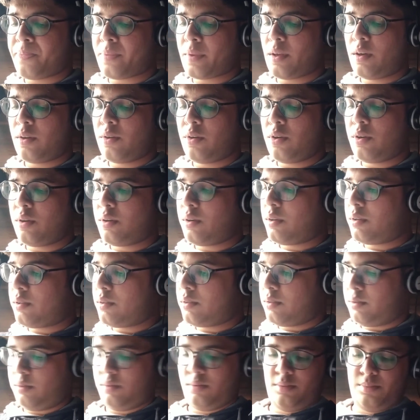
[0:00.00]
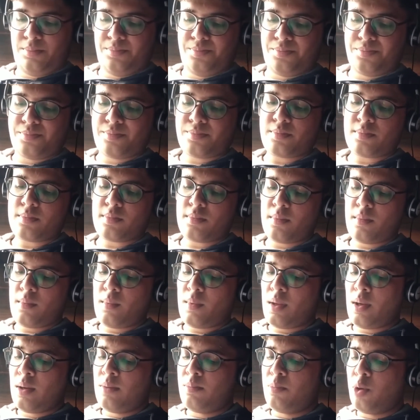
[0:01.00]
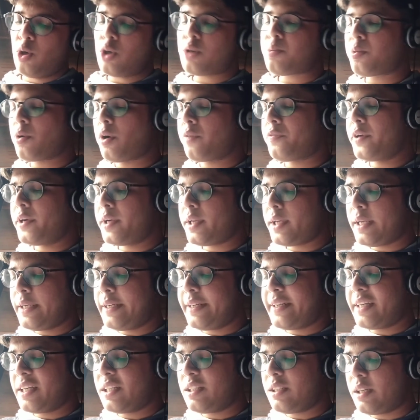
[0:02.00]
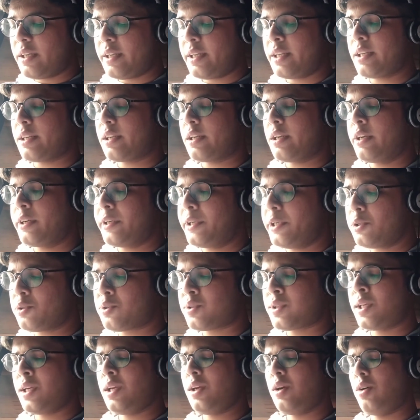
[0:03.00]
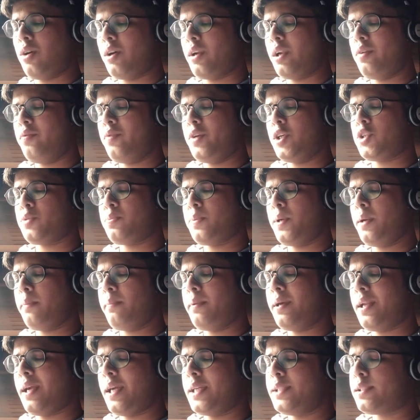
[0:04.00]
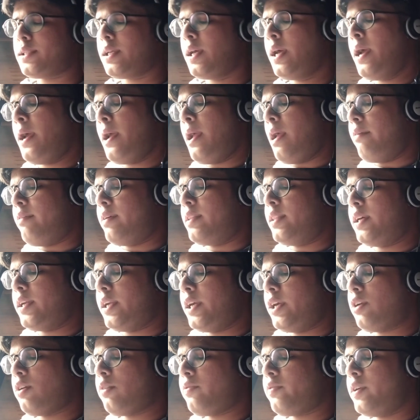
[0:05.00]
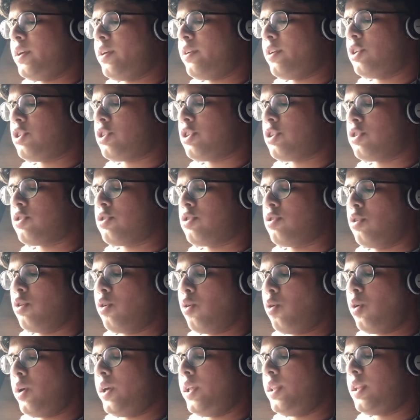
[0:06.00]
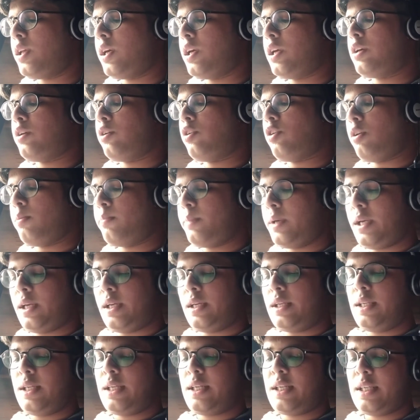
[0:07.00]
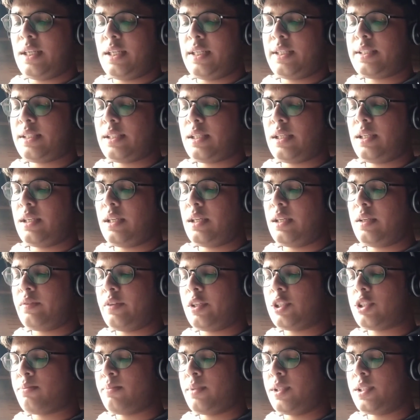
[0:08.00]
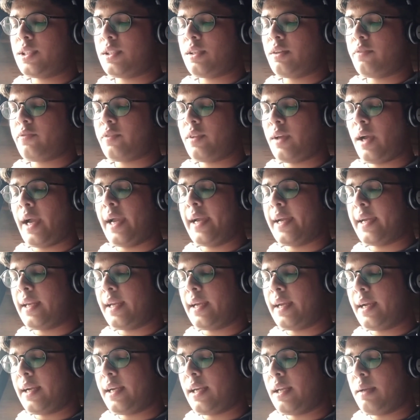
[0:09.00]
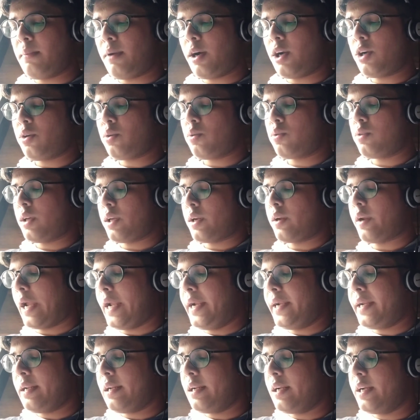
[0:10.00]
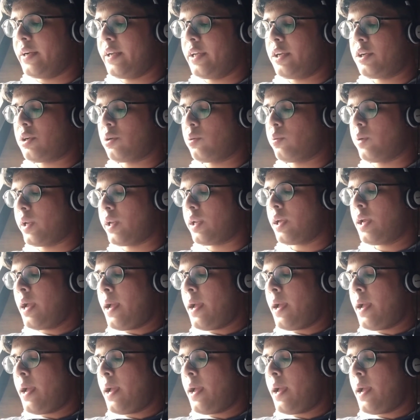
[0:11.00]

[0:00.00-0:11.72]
mm, more profit inducing, or investment may rise when the rate of interest is low in the economy. Increase in investment shift the aggregate demand to the right, leading to an